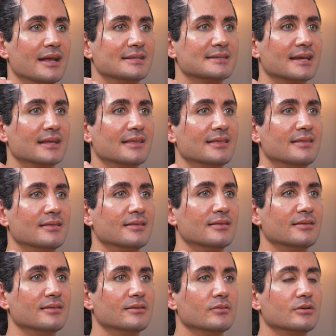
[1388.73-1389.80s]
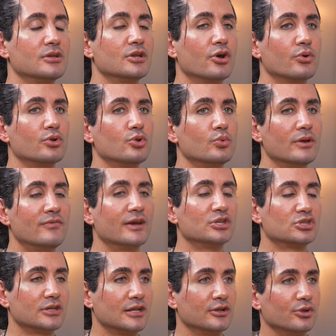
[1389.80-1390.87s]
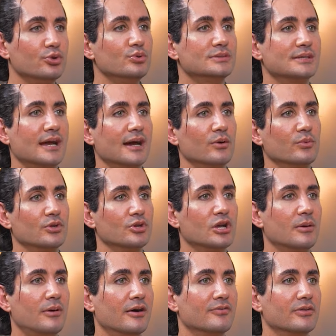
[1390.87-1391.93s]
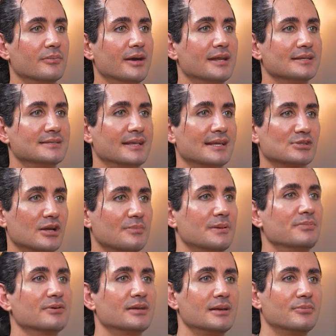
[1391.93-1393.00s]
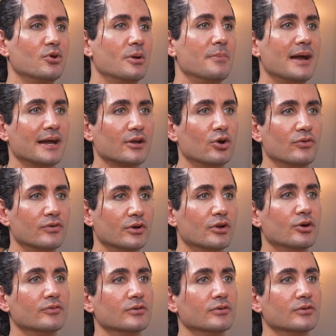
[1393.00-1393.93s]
It's like, you know, you eventually lose that when you come off the medicine. That's why people keep going back over and